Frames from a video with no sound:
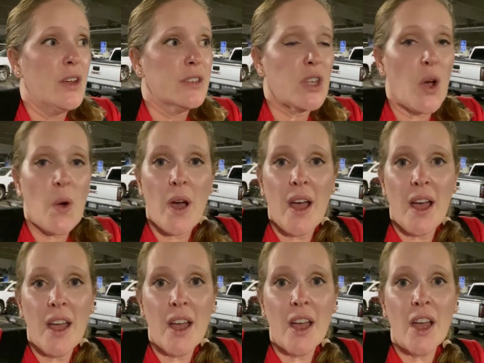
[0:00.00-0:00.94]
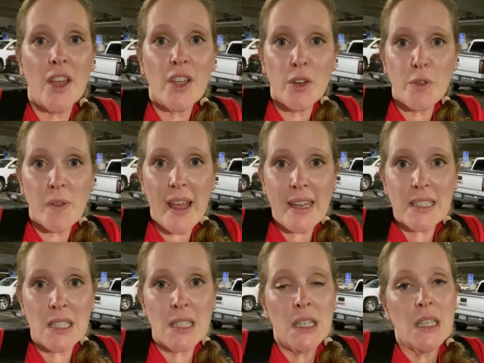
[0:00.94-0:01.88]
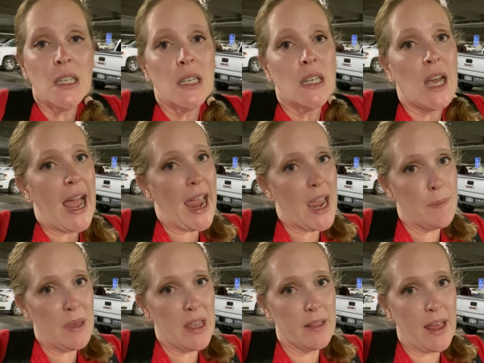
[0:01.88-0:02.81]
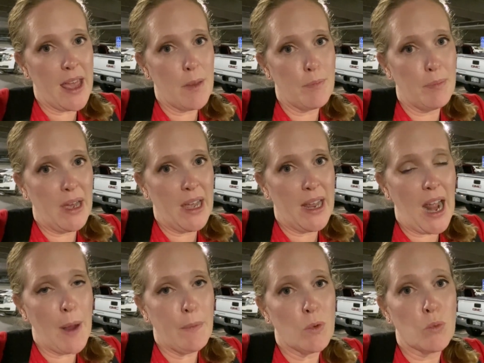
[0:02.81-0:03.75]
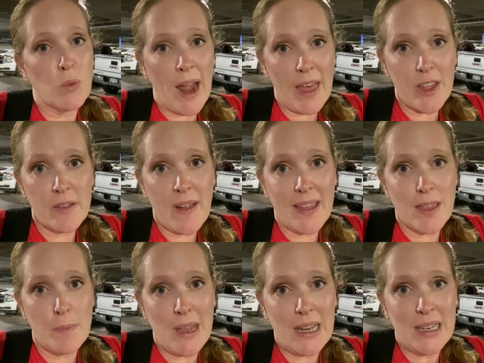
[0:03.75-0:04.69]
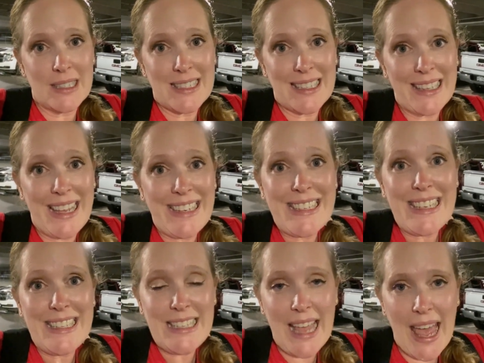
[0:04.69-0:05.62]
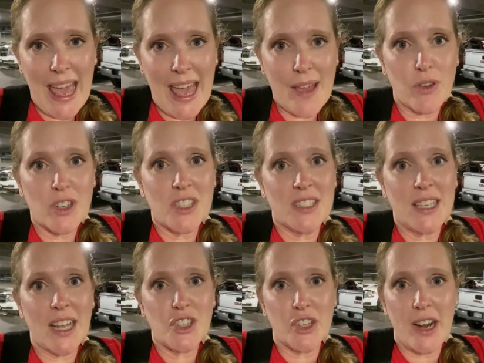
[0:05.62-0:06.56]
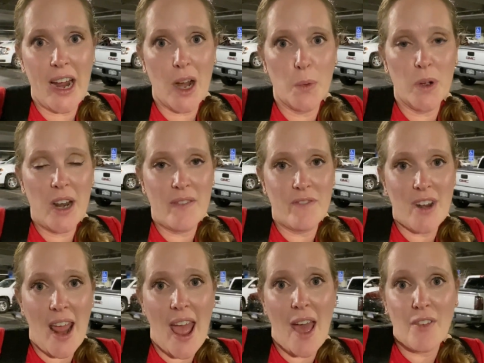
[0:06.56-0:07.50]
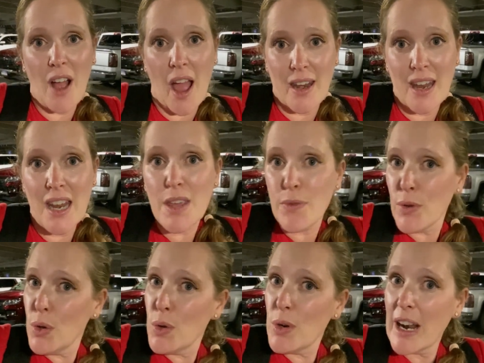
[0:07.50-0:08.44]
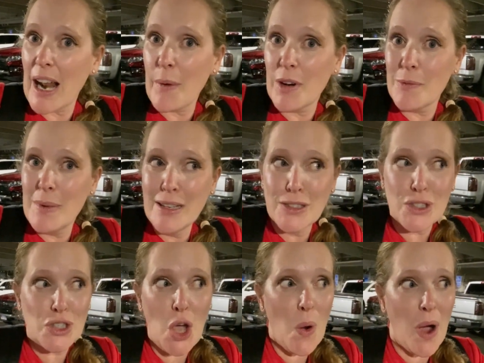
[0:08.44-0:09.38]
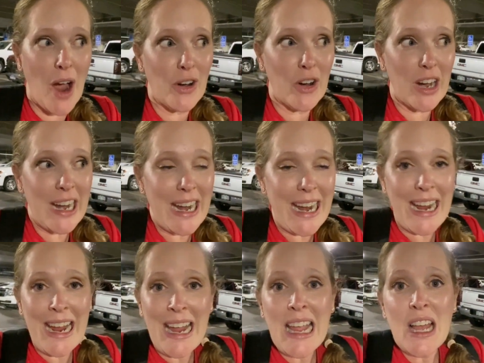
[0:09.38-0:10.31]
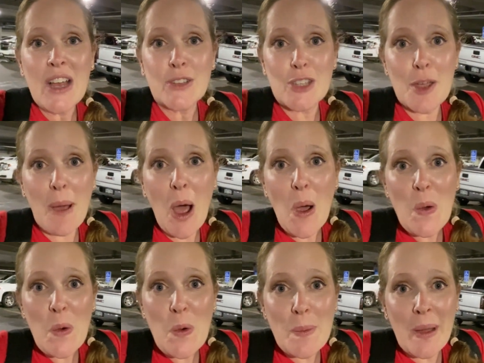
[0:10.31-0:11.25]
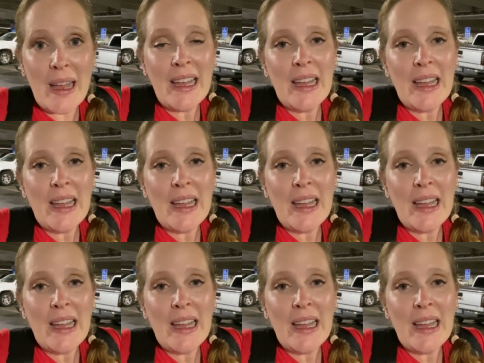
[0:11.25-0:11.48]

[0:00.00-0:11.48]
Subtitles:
So, good flight. I hate being late, but I would rather have had the maintenance delay today versus yesterday. I wouldn't have gotten any food and I would have been so hungry. So I'm home.